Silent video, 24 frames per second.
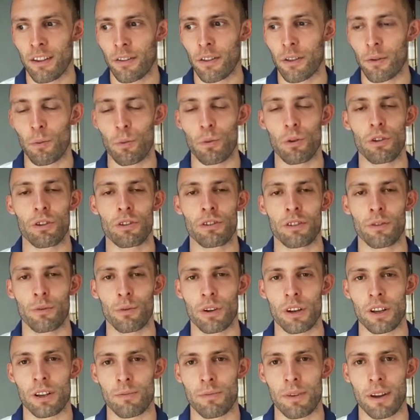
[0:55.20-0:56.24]
the worst of
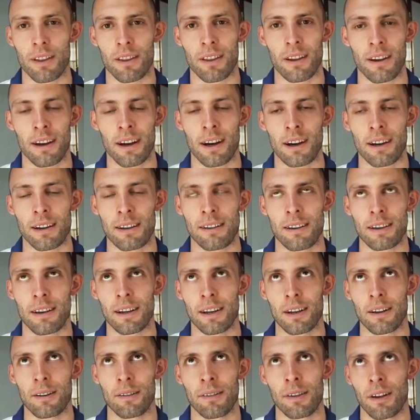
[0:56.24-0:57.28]
which meant that I had
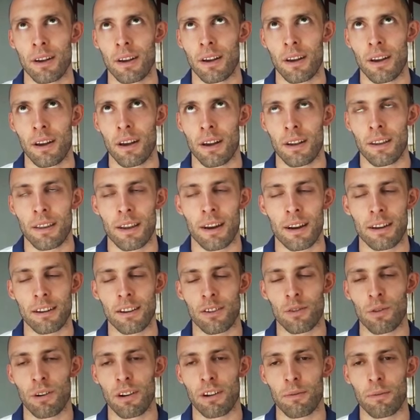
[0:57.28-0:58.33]
uh, nine to
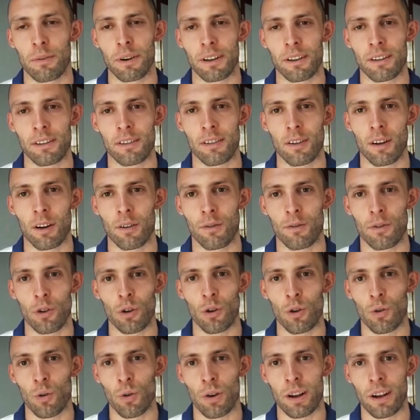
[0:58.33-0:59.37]
12 months of
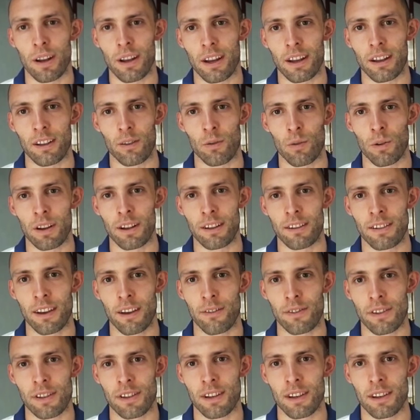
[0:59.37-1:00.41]
no running in
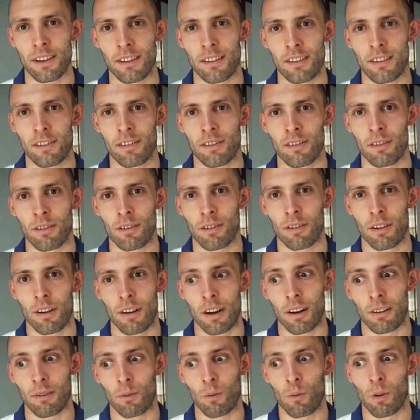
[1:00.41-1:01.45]
2017. So
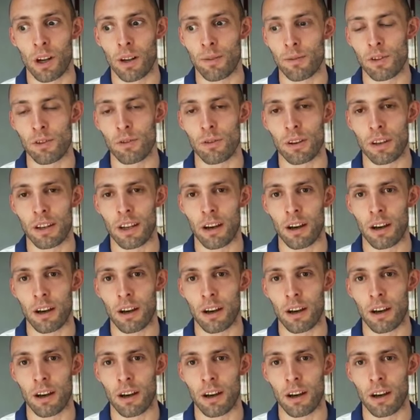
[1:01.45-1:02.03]
what I'm doing